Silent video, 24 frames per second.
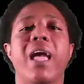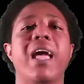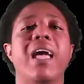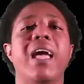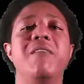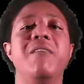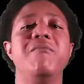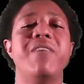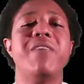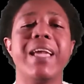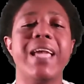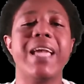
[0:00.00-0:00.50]

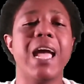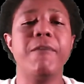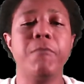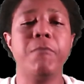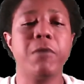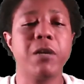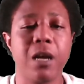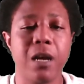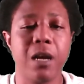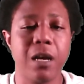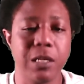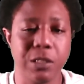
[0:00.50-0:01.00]
They gave him a
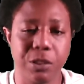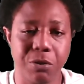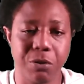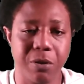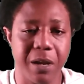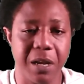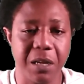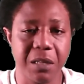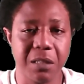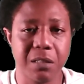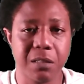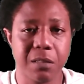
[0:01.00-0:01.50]

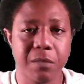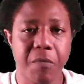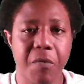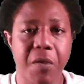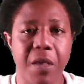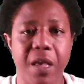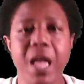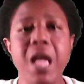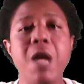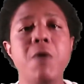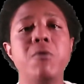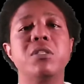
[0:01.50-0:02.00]
contract.
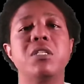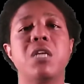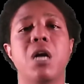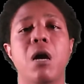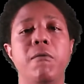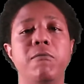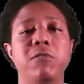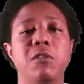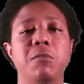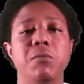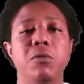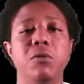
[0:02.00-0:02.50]
He was
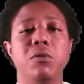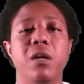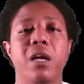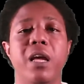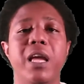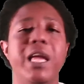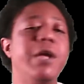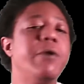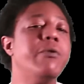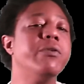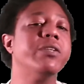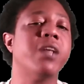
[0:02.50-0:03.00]
comfortable. He
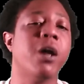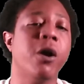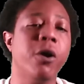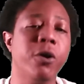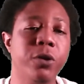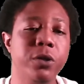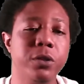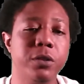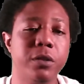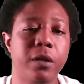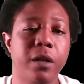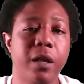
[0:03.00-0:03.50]
was hurt.
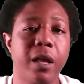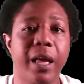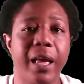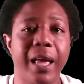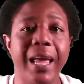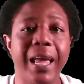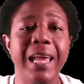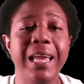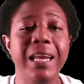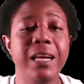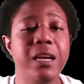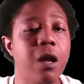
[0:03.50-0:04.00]

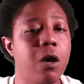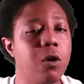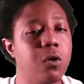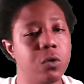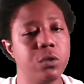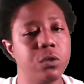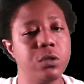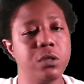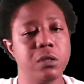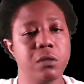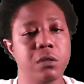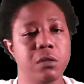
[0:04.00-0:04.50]
He
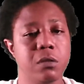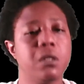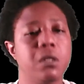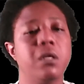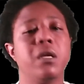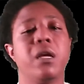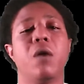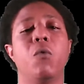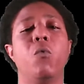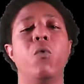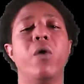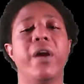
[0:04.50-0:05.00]
knows
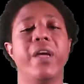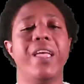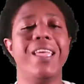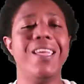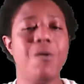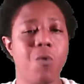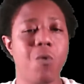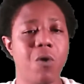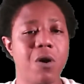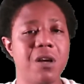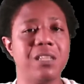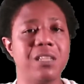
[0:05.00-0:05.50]
where he
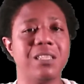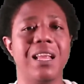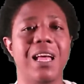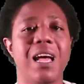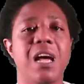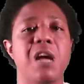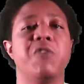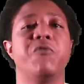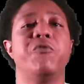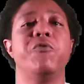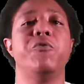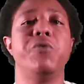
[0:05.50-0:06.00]
was
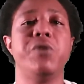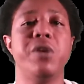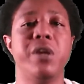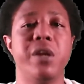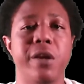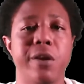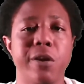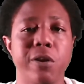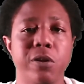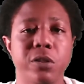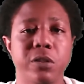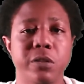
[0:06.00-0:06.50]
last few
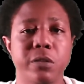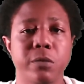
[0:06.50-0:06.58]
years.